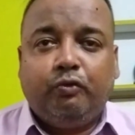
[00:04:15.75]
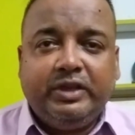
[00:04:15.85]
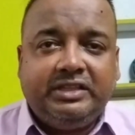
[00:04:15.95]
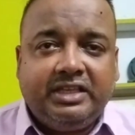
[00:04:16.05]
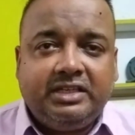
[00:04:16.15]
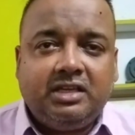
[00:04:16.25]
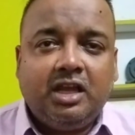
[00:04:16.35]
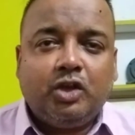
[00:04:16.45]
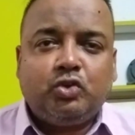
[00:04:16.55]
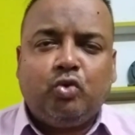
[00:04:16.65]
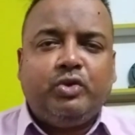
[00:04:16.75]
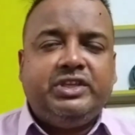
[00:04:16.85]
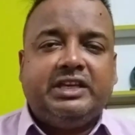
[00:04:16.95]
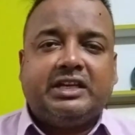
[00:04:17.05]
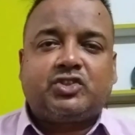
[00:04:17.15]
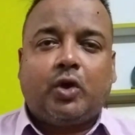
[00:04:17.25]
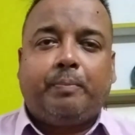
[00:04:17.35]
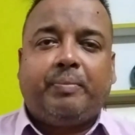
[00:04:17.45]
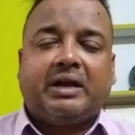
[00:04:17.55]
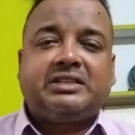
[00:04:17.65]
Within 2 years
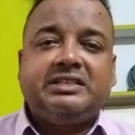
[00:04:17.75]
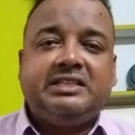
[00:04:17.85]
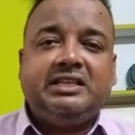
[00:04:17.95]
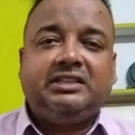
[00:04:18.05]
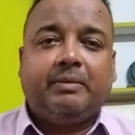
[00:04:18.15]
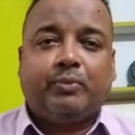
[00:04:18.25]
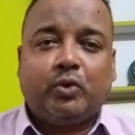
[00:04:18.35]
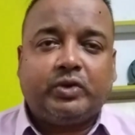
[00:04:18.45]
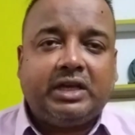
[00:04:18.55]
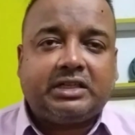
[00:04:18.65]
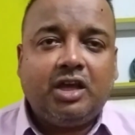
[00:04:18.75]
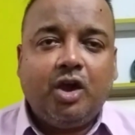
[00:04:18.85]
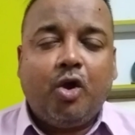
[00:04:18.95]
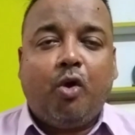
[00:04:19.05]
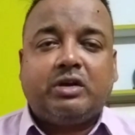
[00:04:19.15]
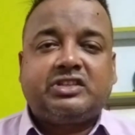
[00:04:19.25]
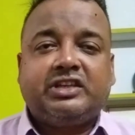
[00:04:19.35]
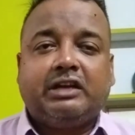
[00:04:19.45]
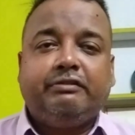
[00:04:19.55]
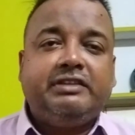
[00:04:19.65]
of purchasing the product or
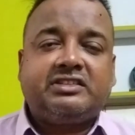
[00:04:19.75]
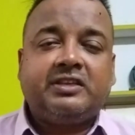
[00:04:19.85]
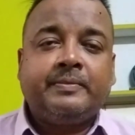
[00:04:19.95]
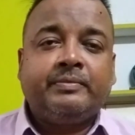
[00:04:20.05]
services,